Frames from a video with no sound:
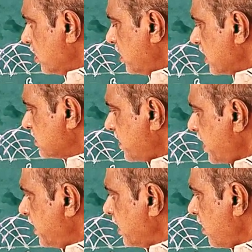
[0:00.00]

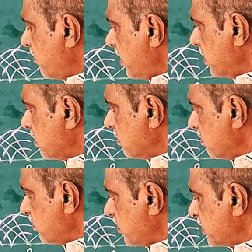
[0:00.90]
expanding away
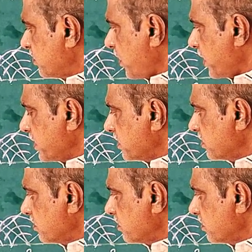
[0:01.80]
from this point.